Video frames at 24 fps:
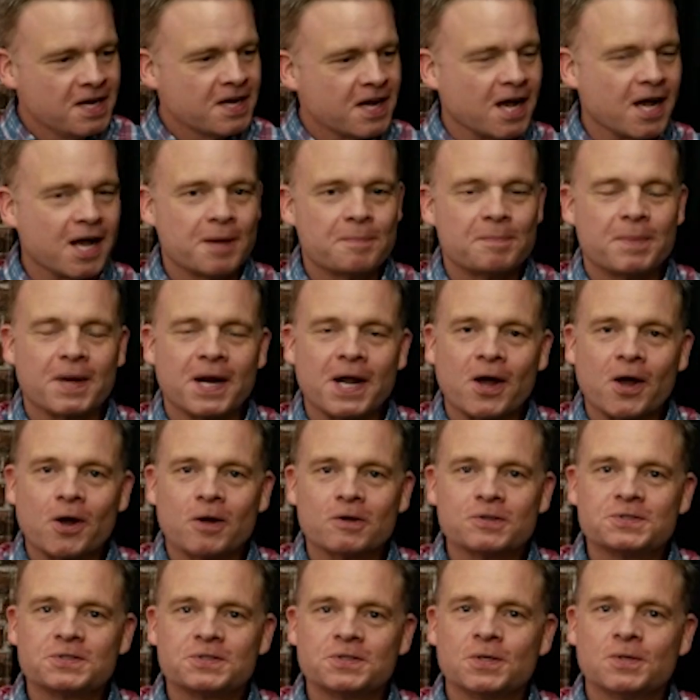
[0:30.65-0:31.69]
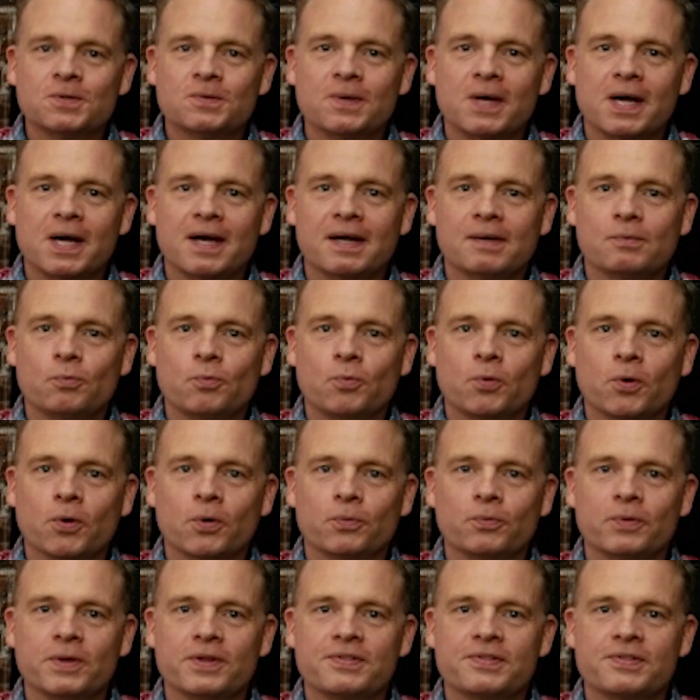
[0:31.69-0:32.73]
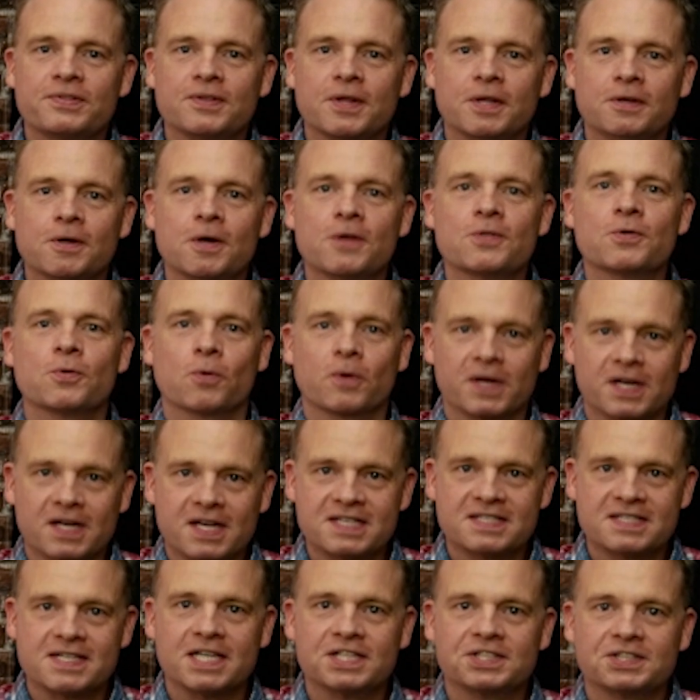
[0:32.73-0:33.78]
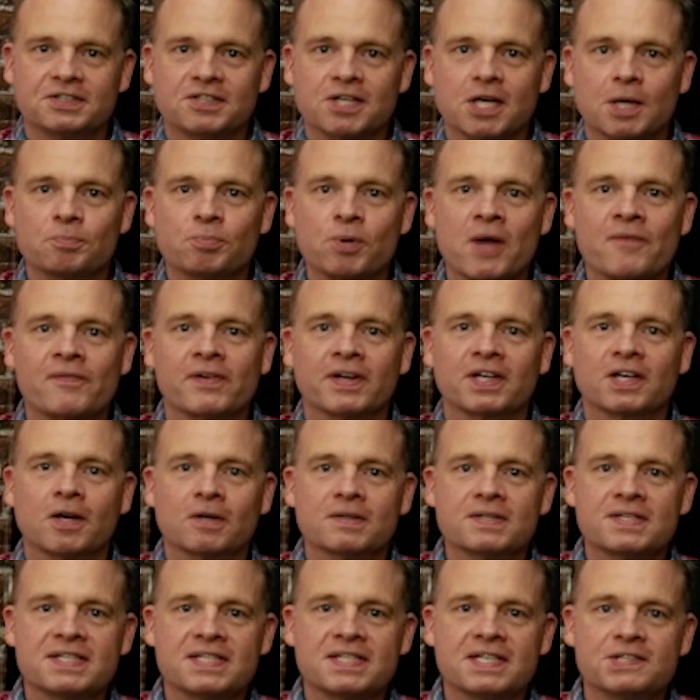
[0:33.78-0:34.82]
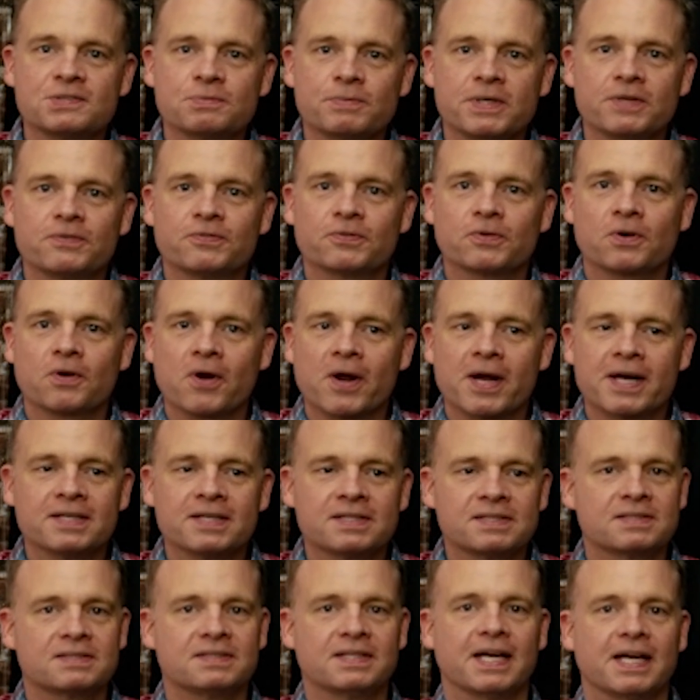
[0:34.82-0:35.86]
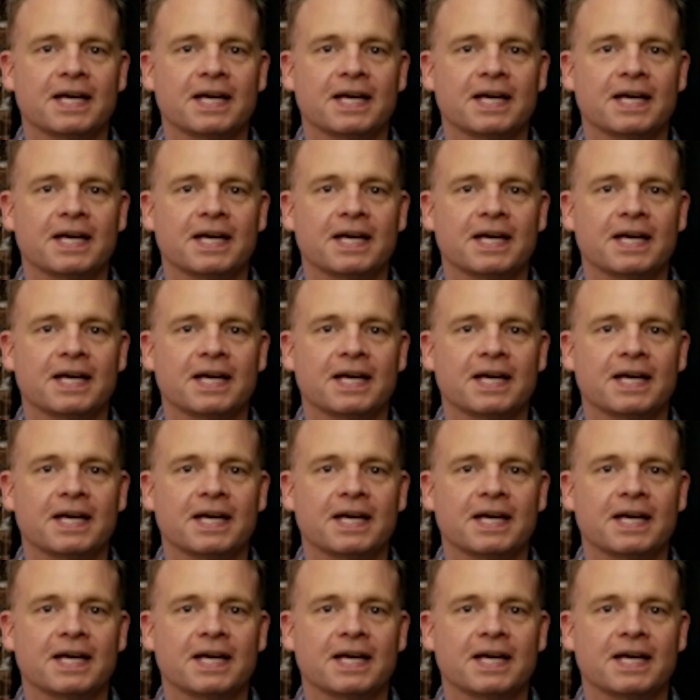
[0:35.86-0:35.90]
But I also work with another organization, nonprofit called C-Suite for Christ.